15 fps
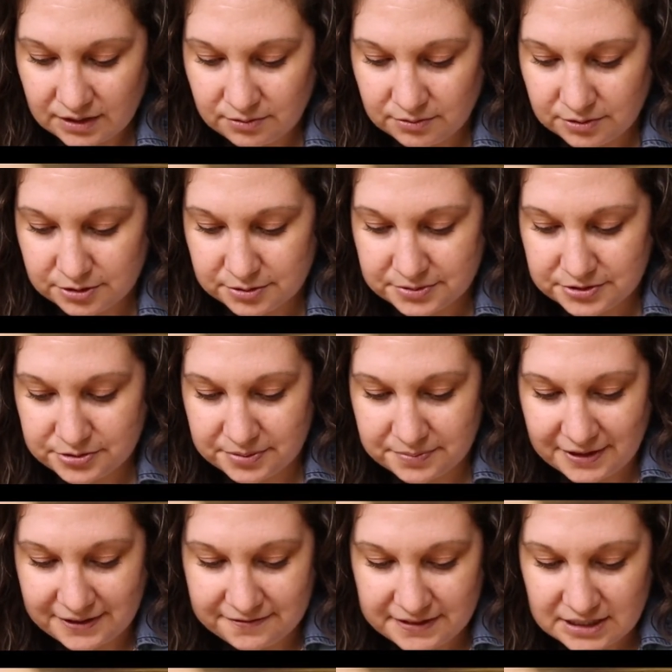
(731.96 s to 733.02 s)
Roll it between
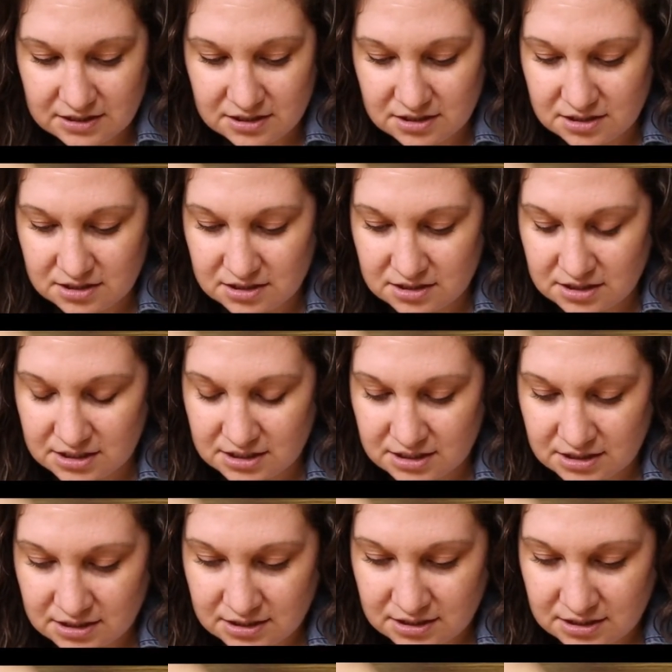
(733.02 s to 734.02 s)
my fingers.